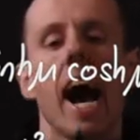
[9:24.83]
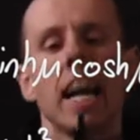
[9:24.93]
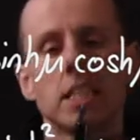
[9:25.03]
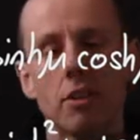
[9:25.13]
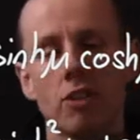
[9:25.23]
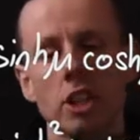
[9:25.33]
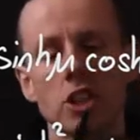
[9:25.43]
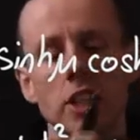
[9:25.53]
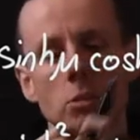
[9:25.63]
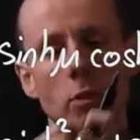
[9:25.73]
I
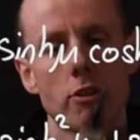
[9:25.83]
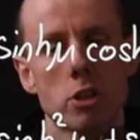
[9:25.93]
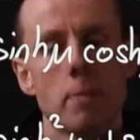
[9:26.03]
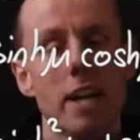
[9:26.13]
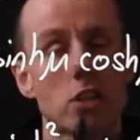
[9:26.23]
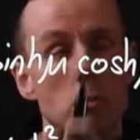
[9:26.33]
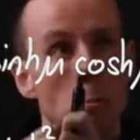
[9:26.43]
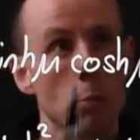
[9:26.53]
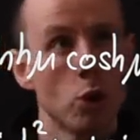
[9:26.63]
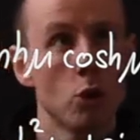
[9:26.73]
differentiate it with respect to
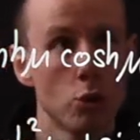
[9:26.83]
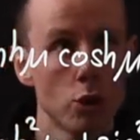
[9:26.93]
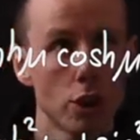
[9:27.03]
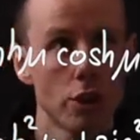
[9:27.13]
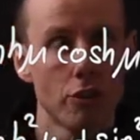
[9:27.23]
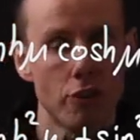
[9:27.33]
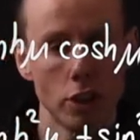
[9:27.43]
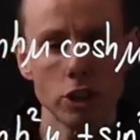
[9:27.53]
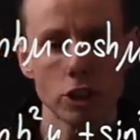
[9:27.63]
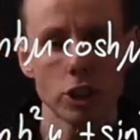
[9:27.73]
mu
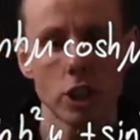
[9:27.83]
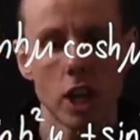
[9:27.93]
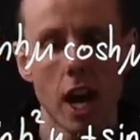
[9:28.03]
first,